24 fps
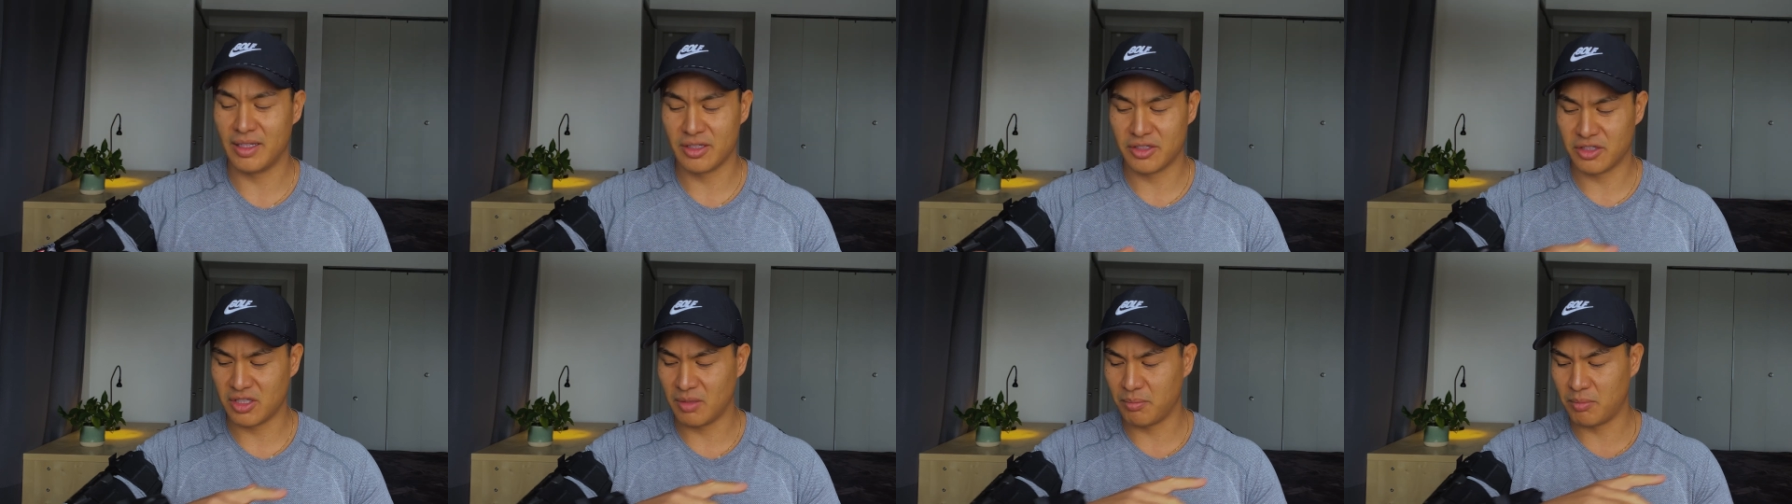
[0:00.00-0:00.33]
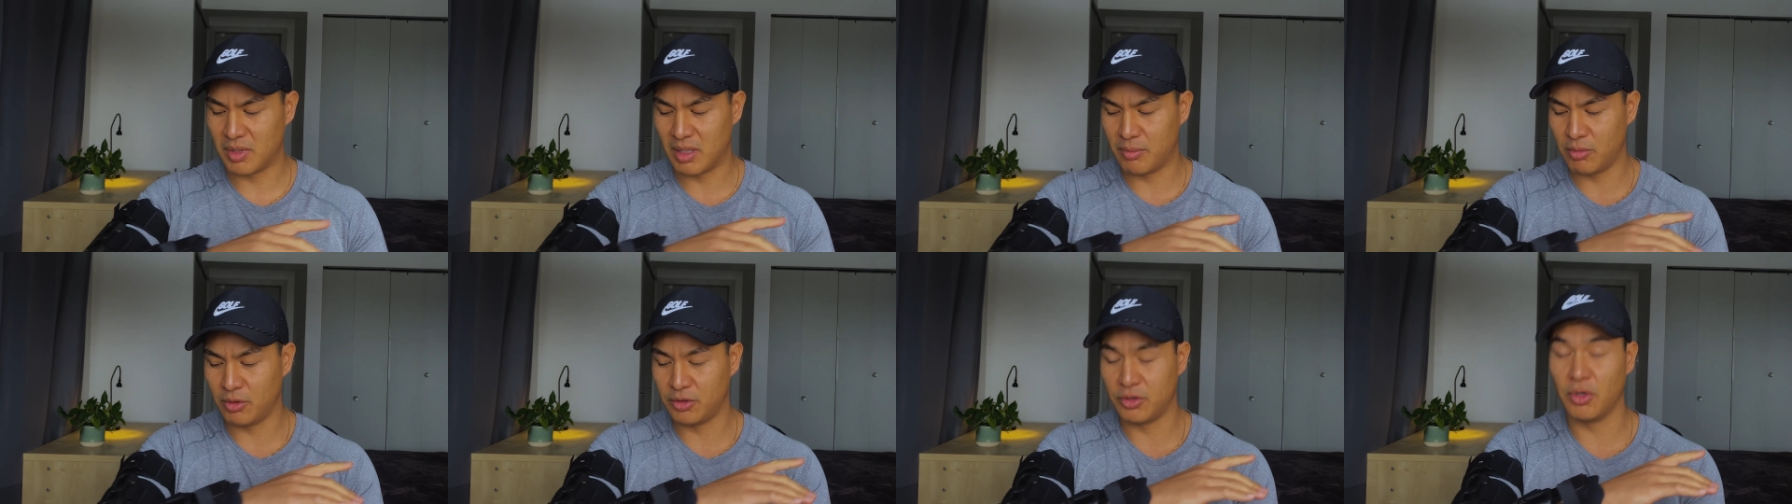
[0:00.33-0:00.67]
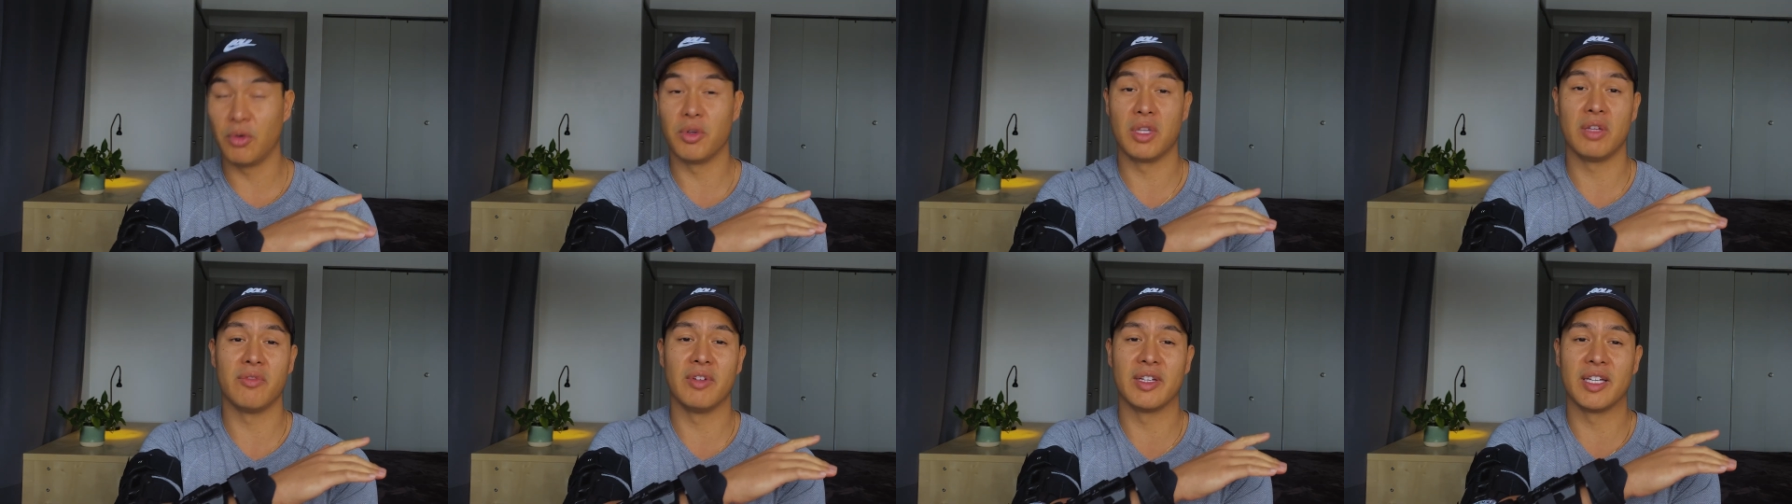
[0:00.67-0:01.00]
and some people
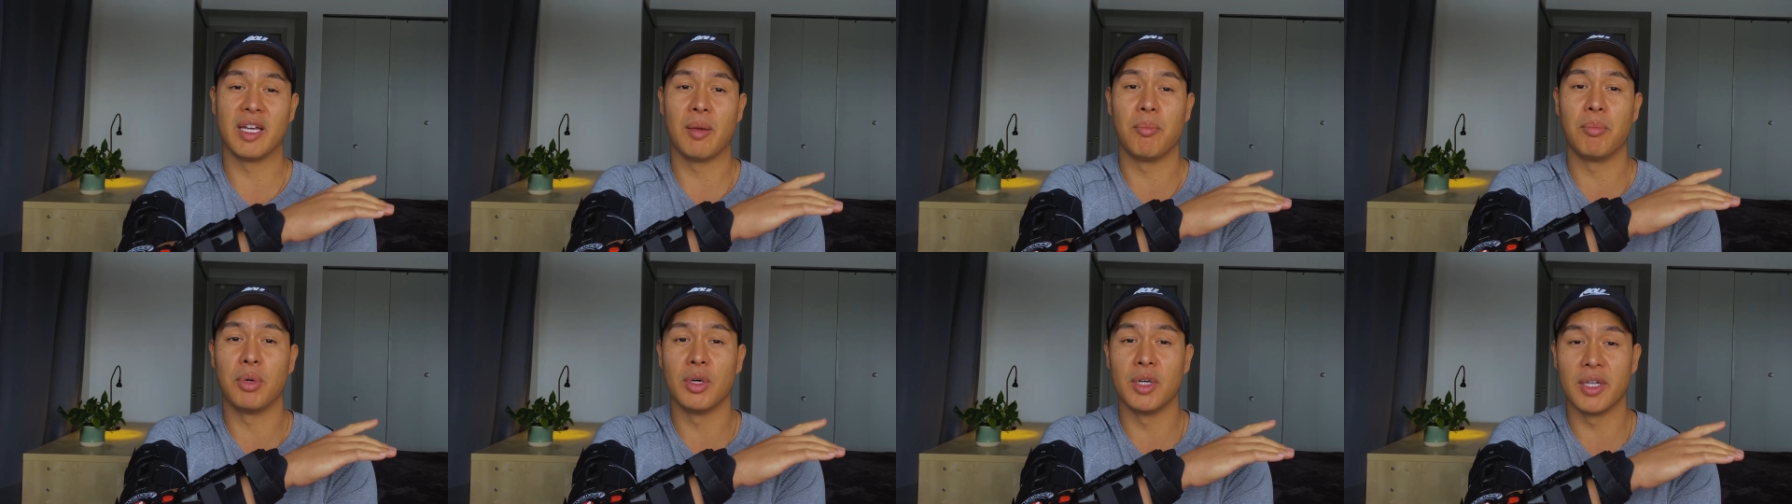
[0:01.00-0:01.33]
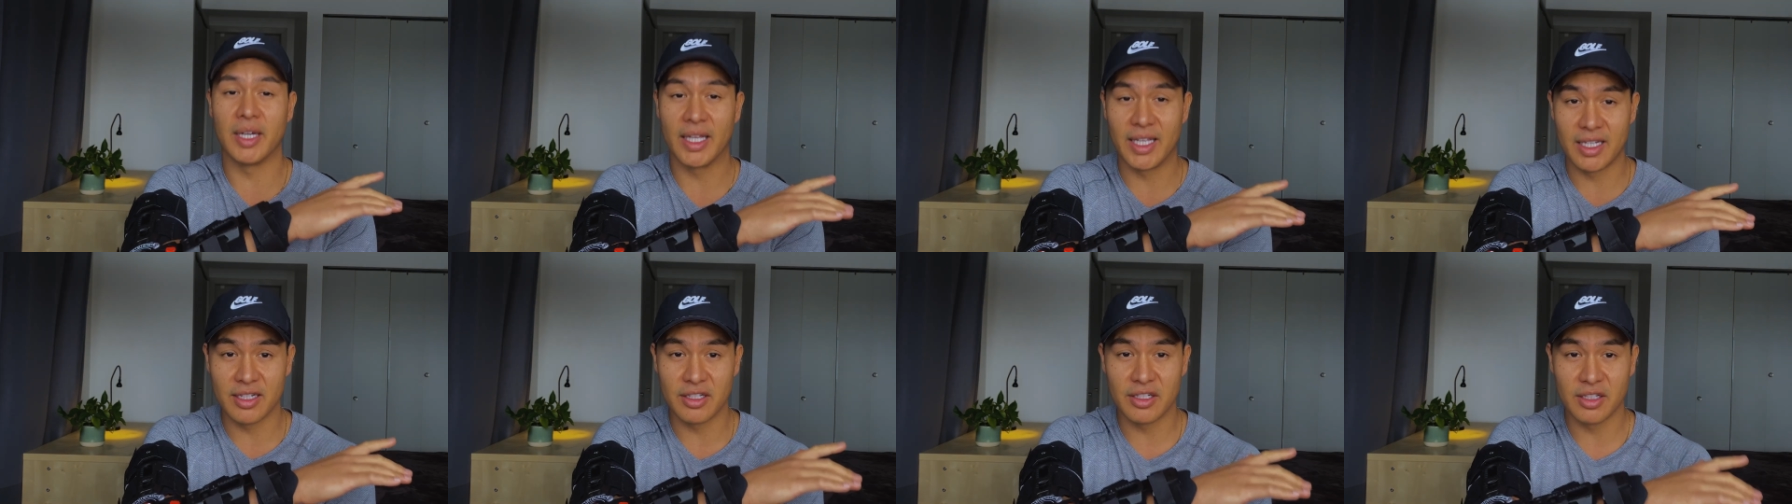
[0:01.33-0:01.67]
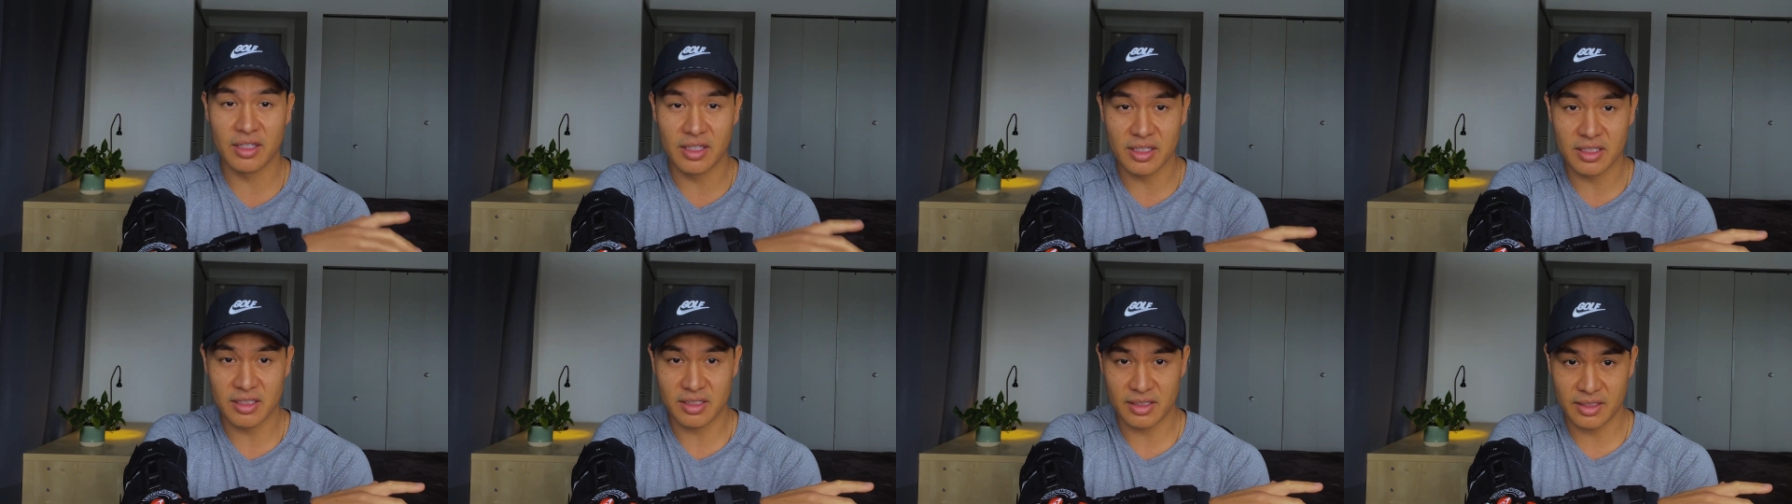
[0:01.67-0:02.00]
don't even get put into
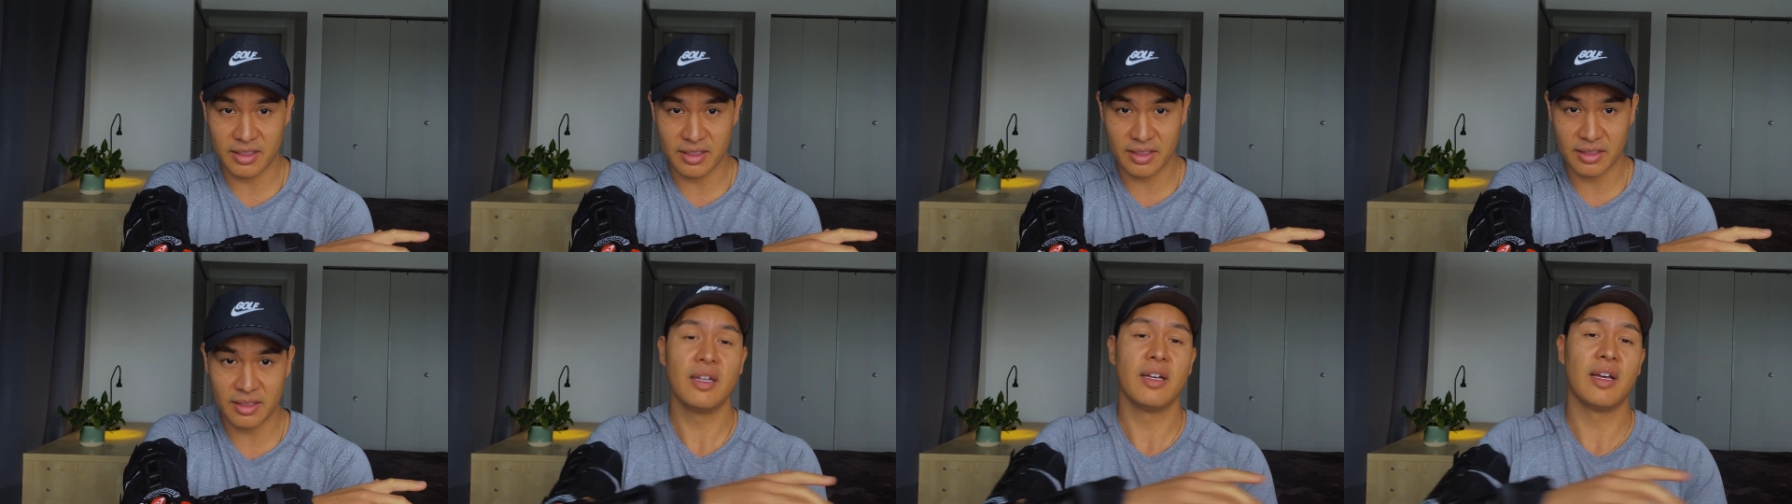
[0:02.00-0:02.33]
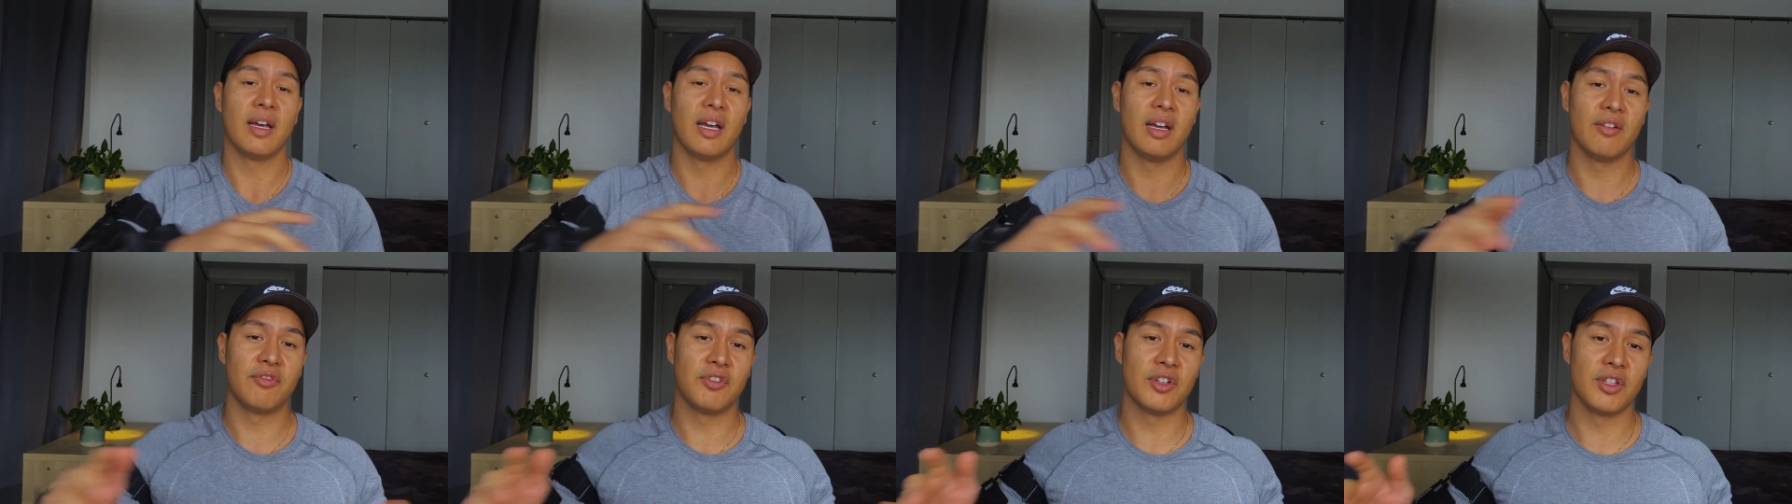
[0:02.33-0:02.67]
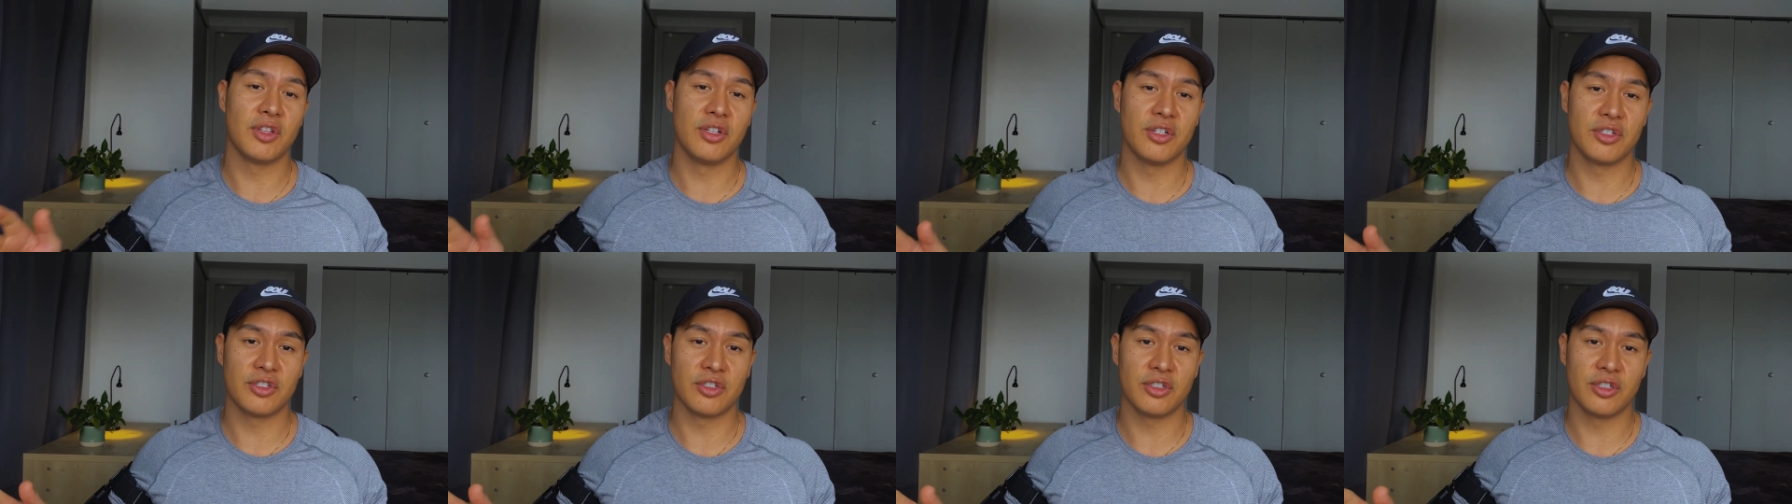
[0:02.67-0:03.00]
this thing after
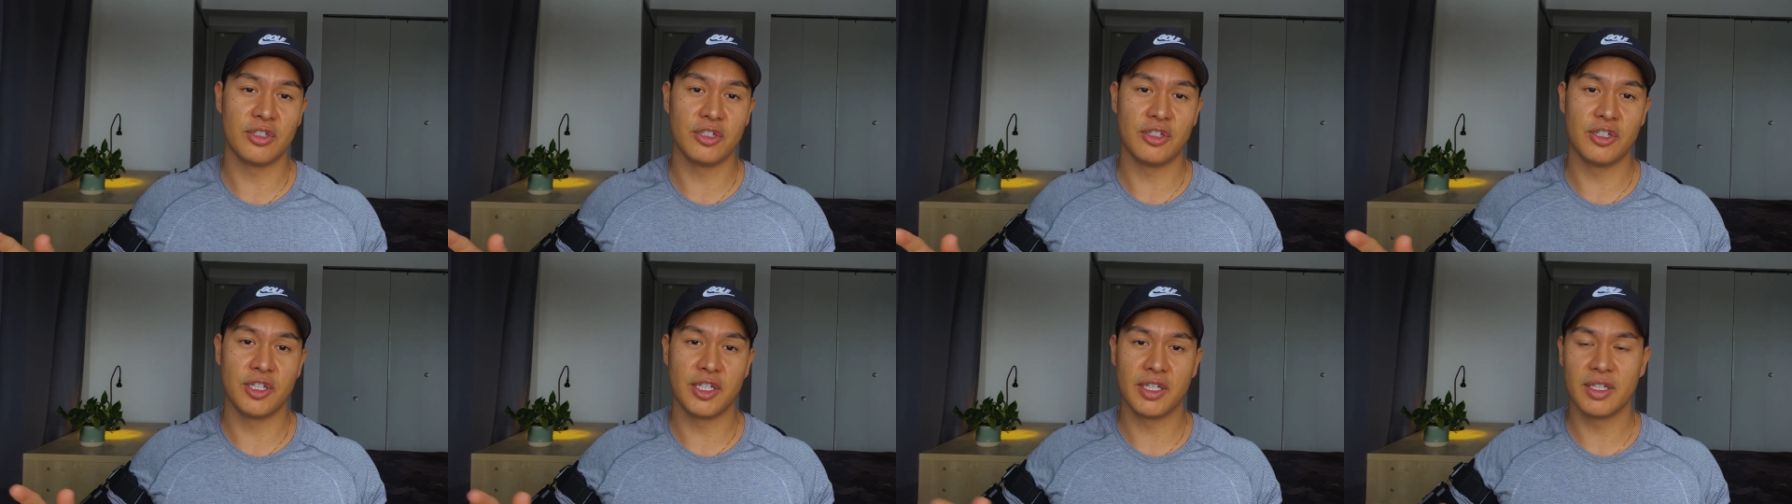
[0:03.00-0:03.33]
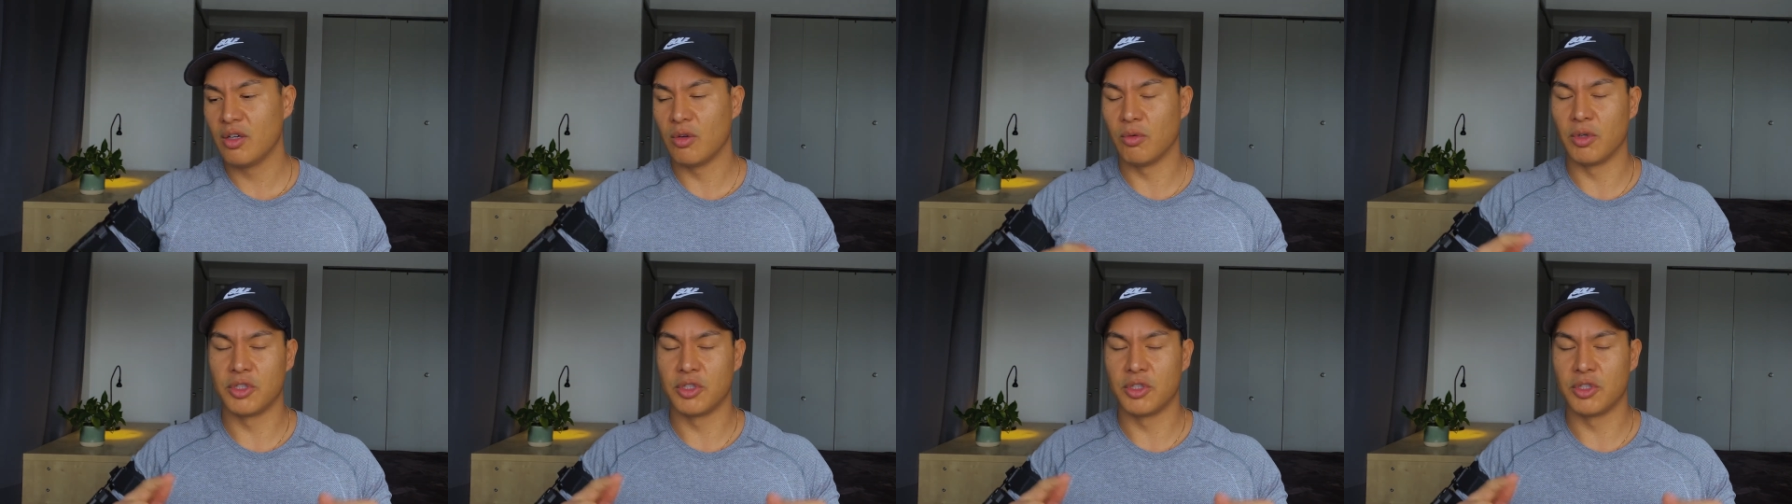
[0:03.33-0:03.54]
their surgery,